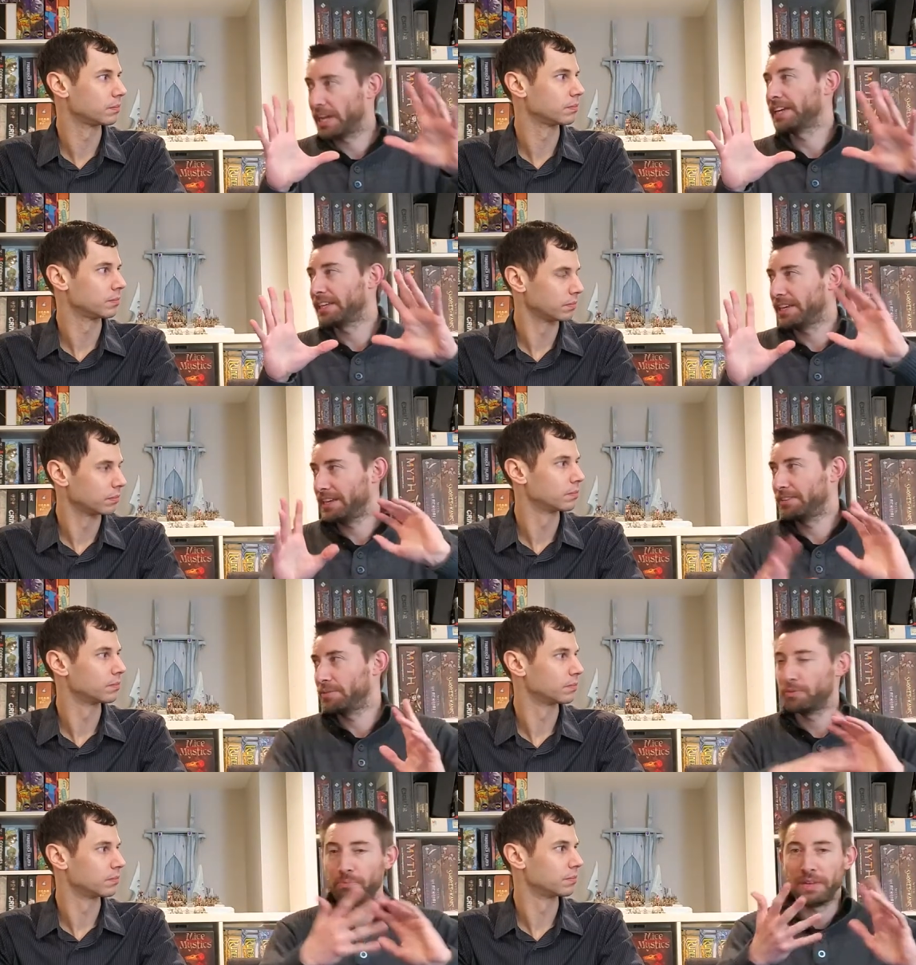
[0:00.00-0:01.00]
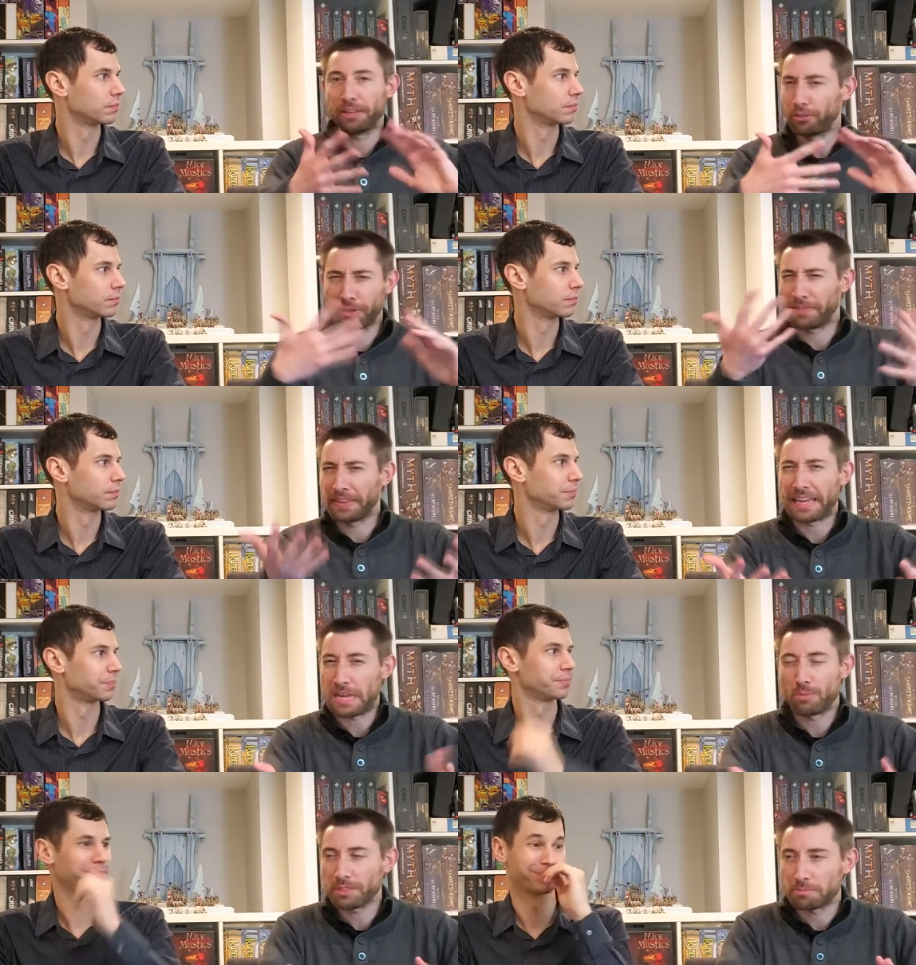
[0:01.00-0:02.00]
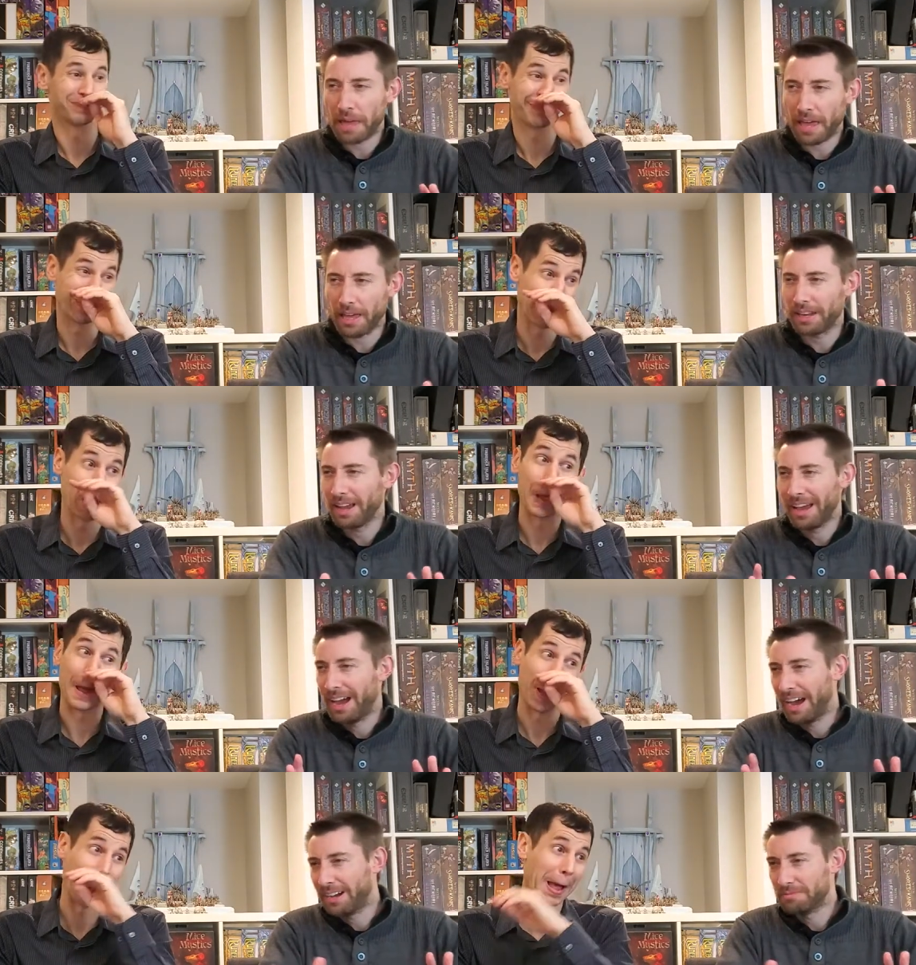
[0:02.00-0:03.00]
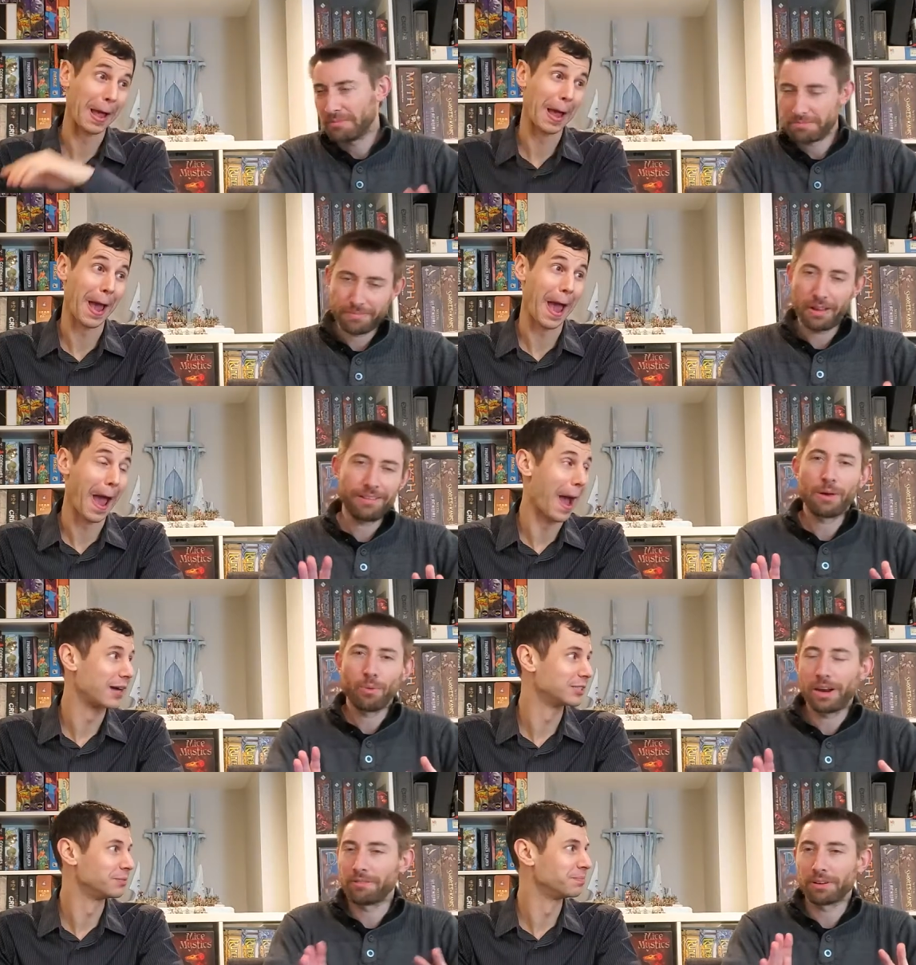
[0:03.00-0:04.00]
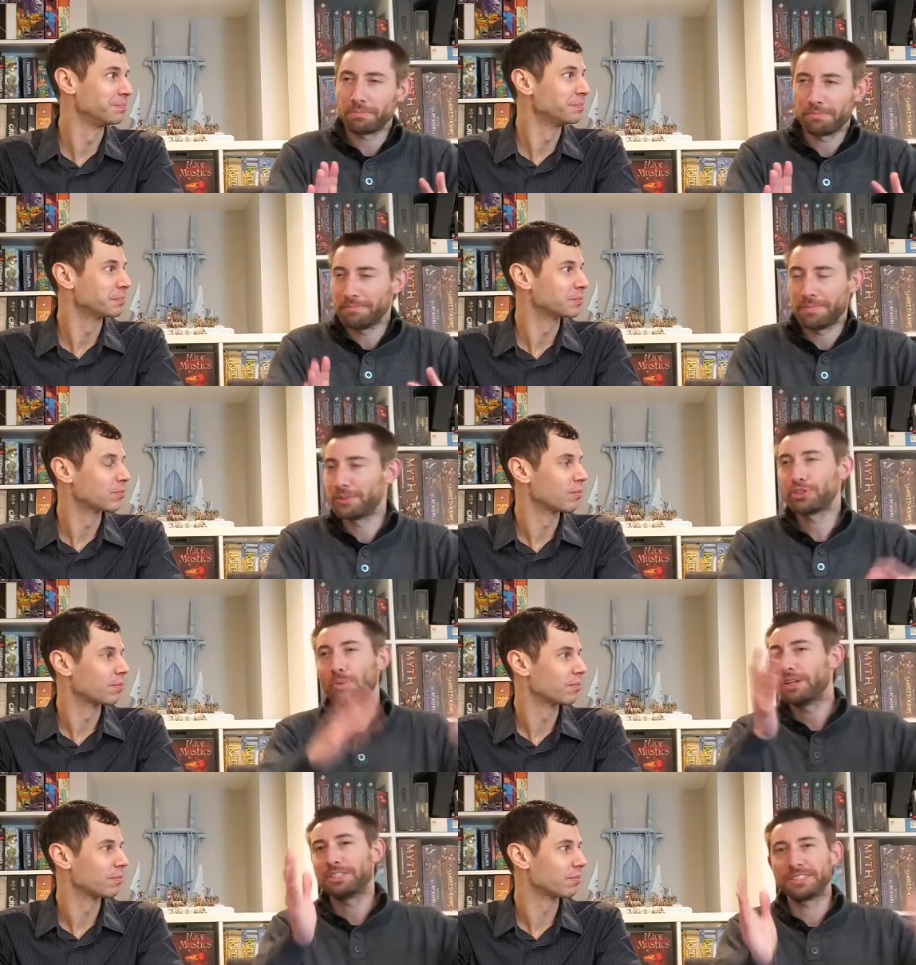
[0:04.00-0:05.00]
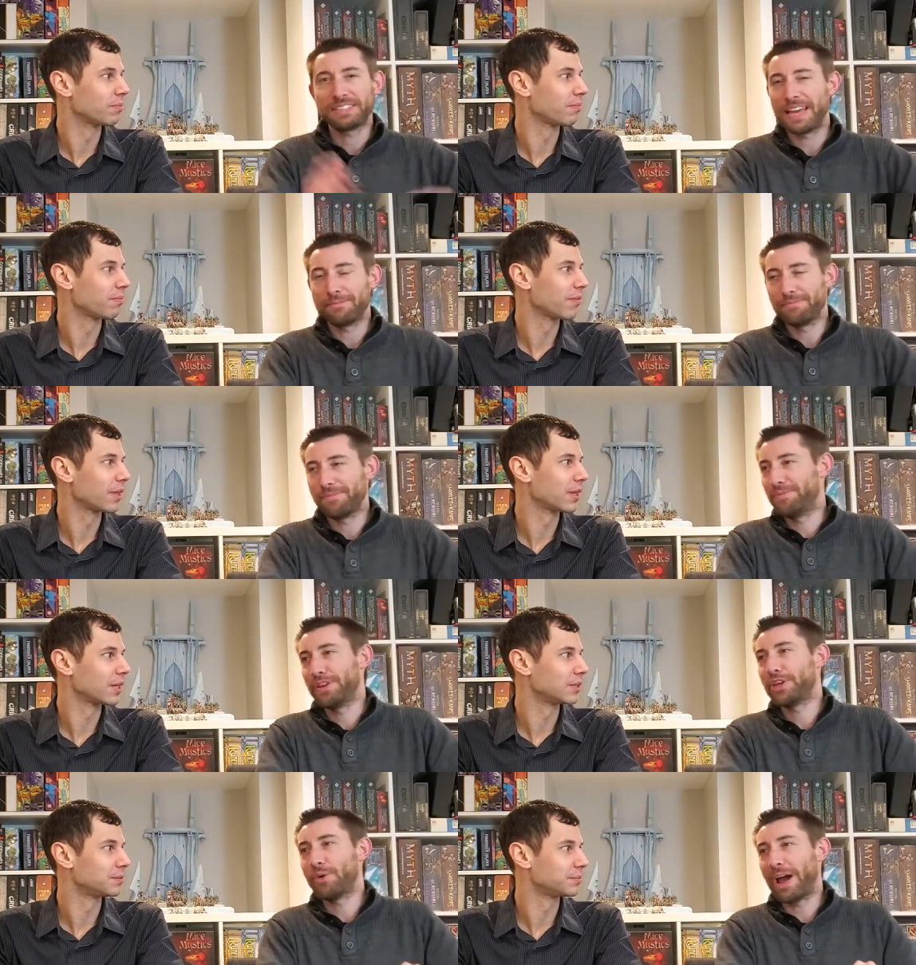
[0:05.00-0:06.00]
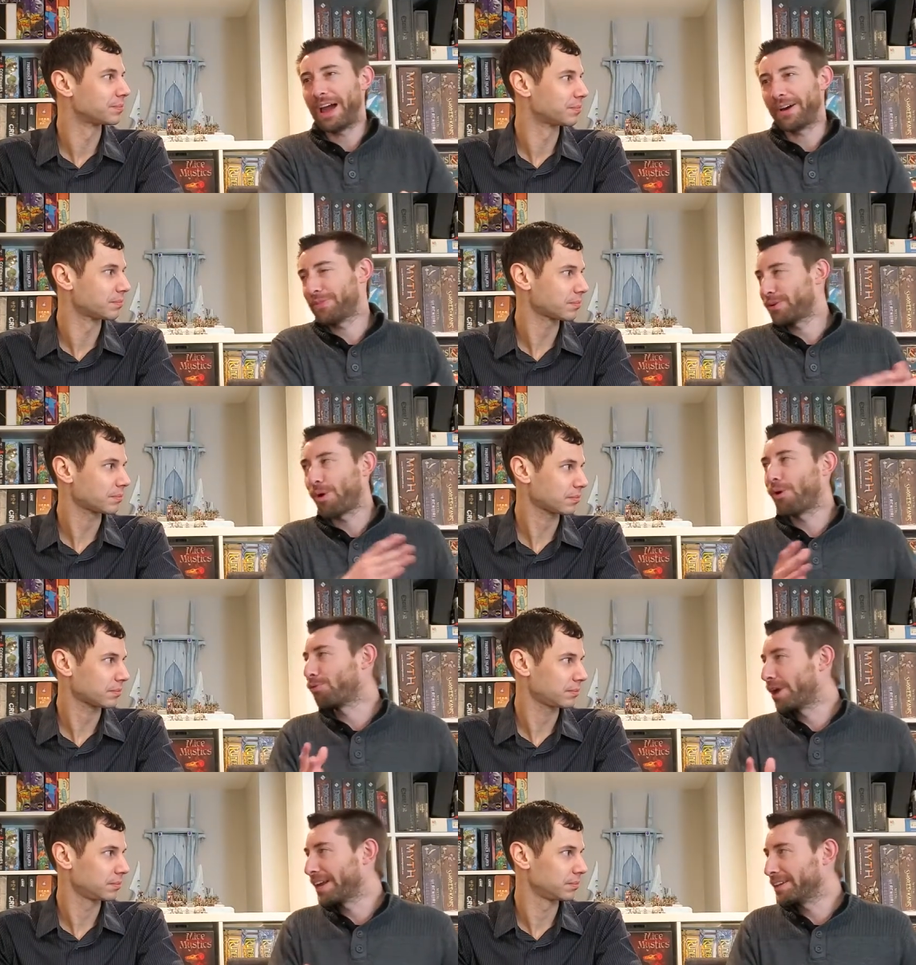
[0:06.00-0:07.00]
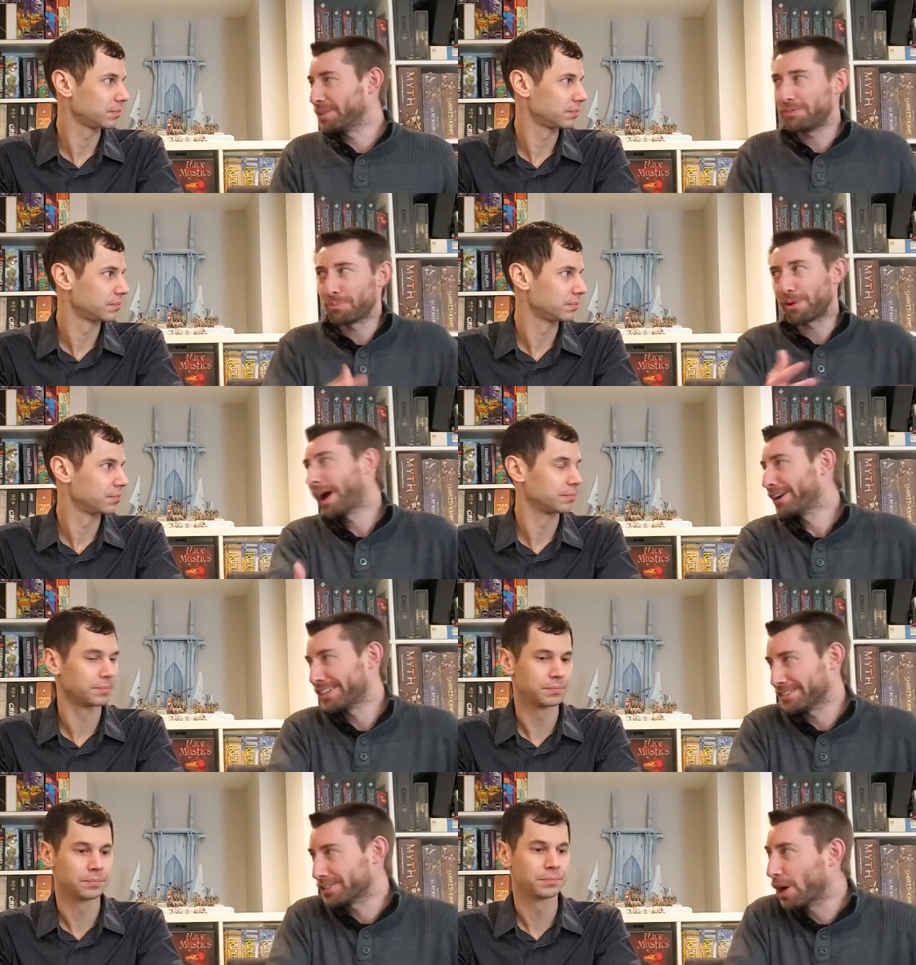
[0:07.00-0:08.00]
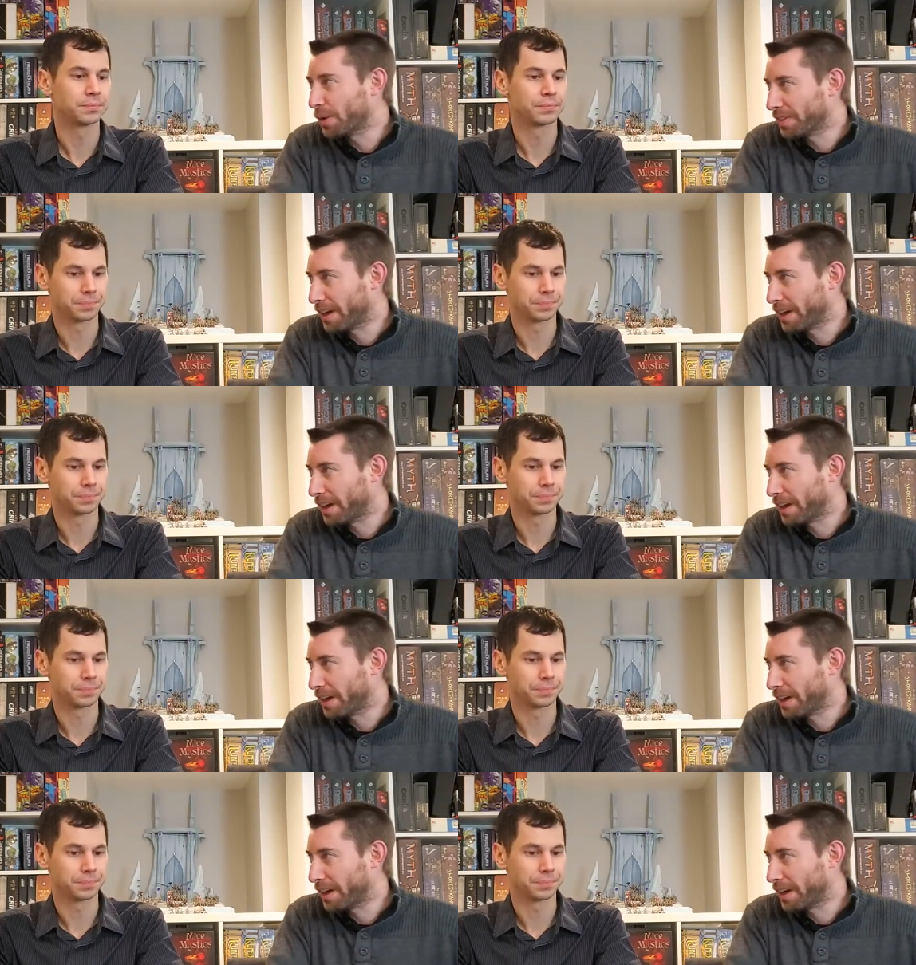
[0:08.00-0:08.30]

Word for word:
Speaker 1: janky to make it look like the game was bad. All right, whatever. There's so much video out there already, even prior to us going